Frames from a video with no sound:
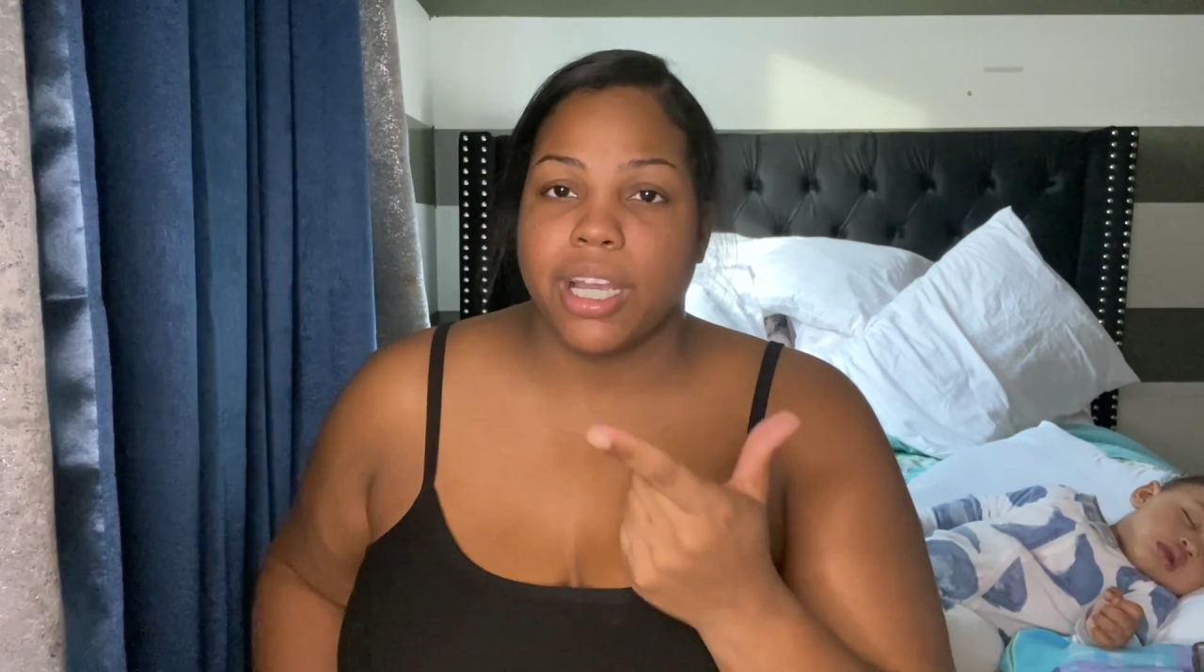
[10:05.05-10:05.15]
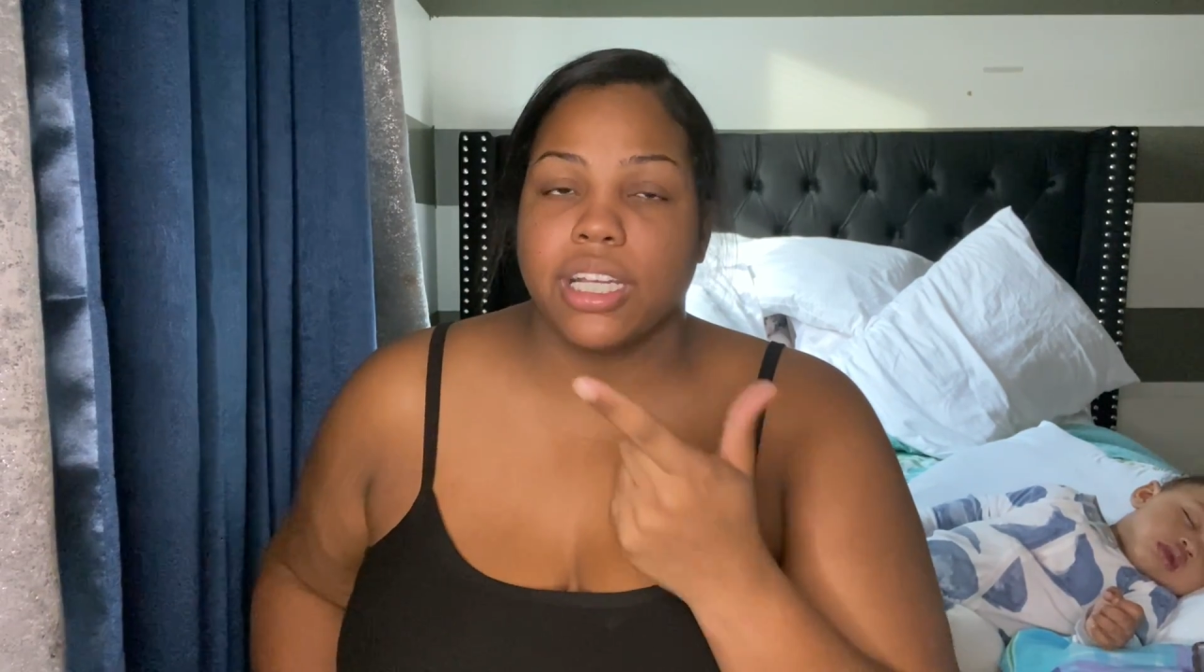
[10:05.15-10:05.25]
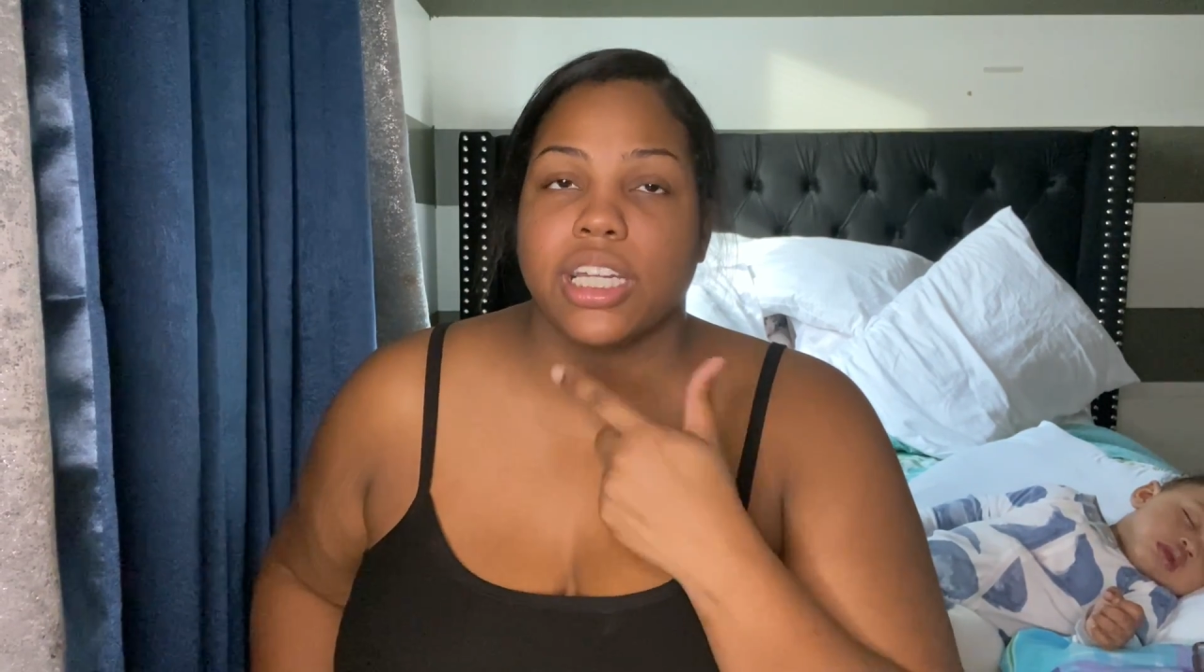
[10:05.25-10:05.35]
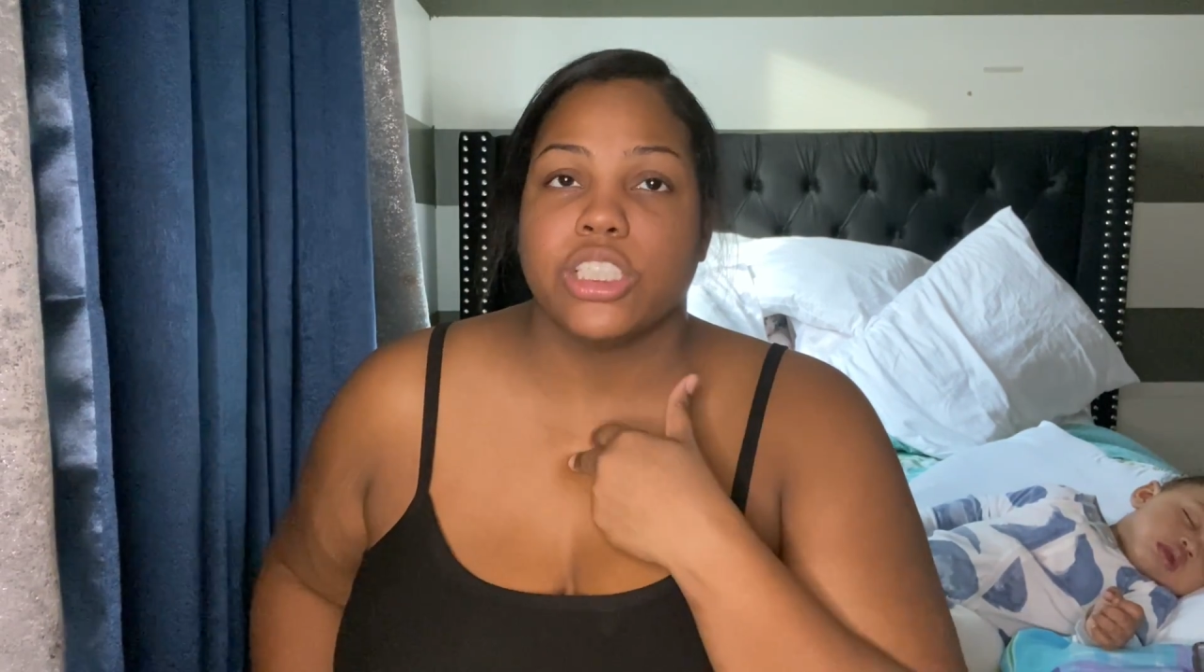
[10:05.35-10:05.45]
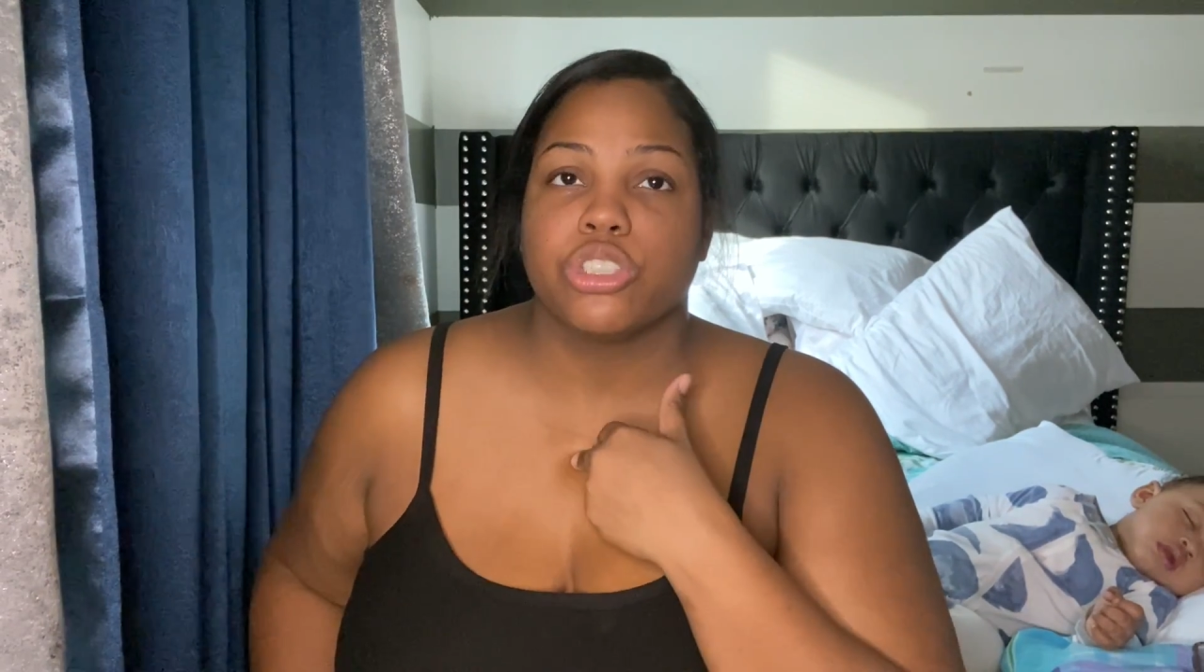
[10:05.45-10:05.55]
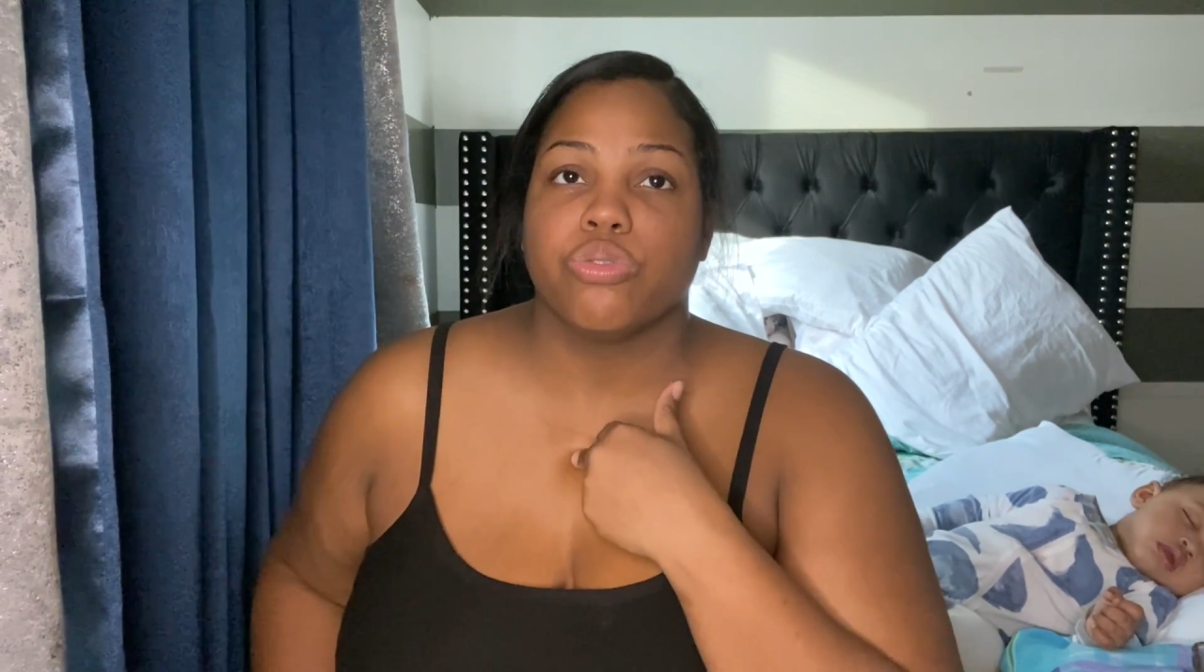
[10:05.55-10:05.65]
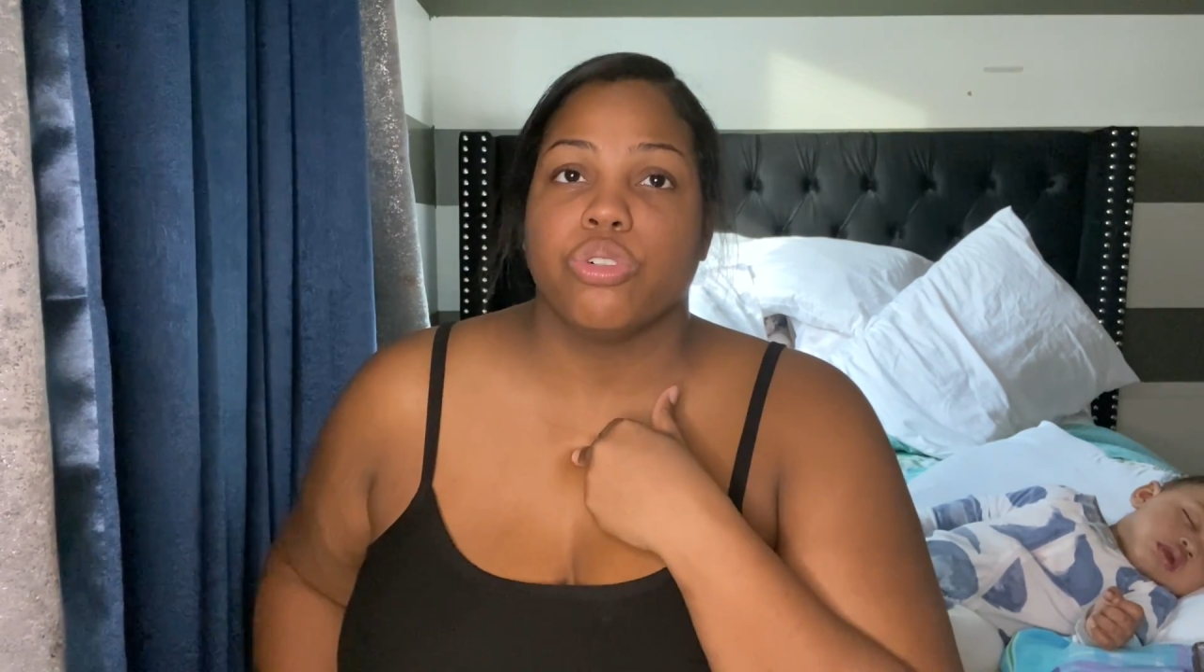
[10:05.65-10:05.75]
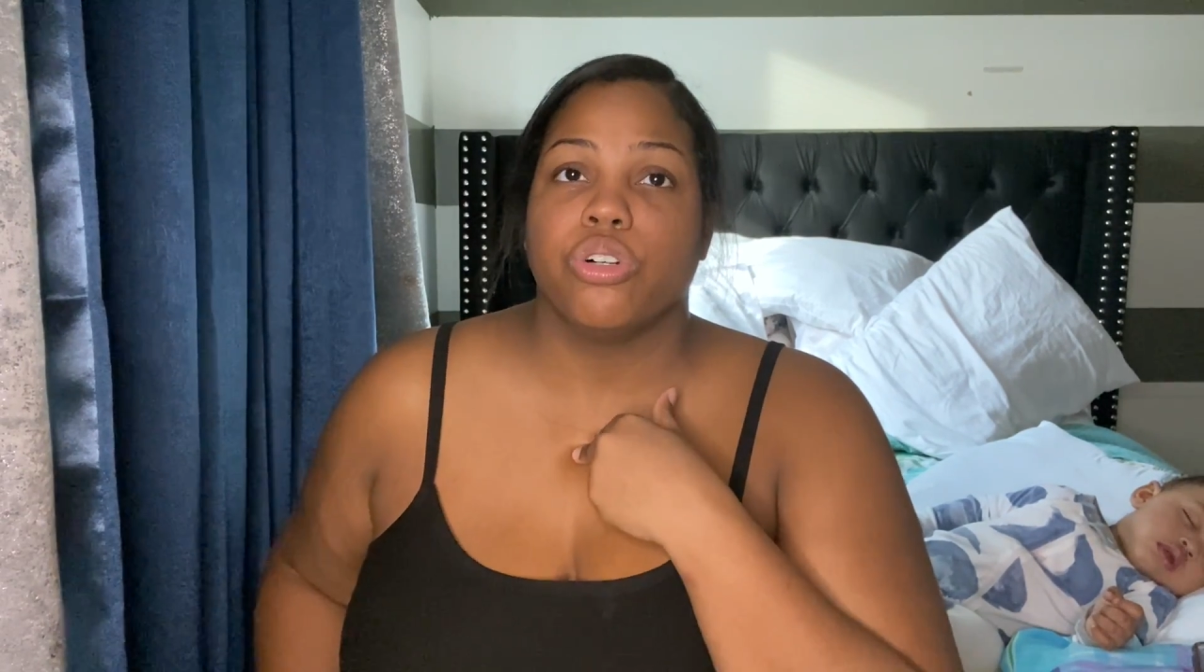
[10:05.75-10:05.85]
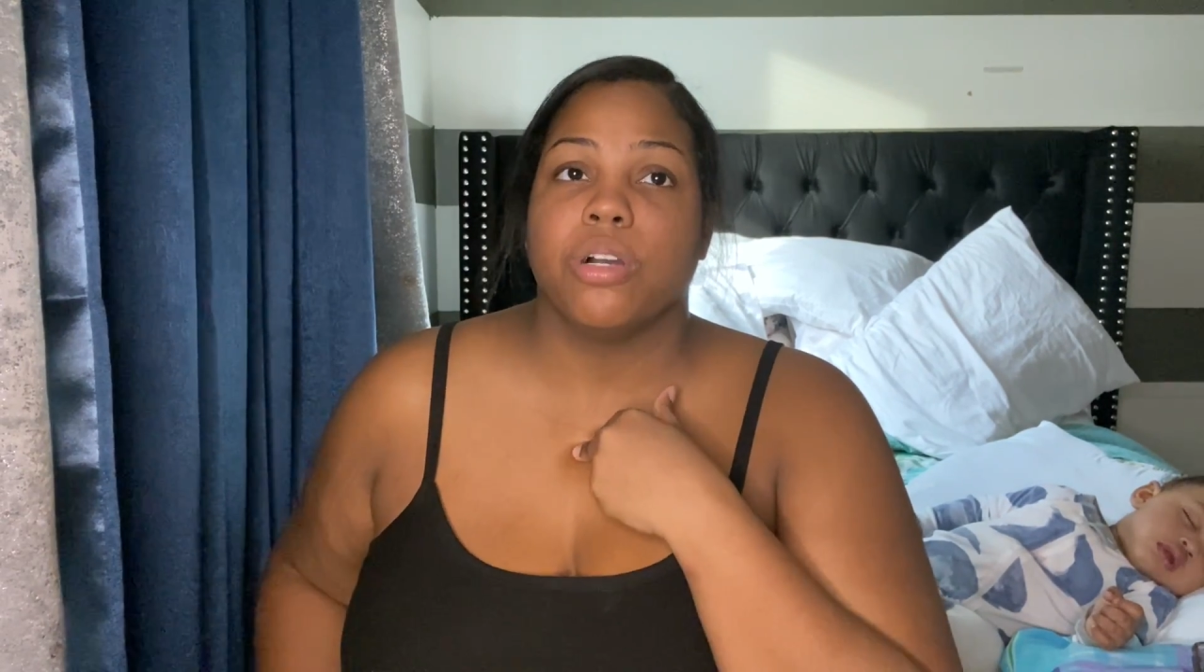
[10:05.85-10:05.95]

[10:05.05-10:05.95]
cholesterol.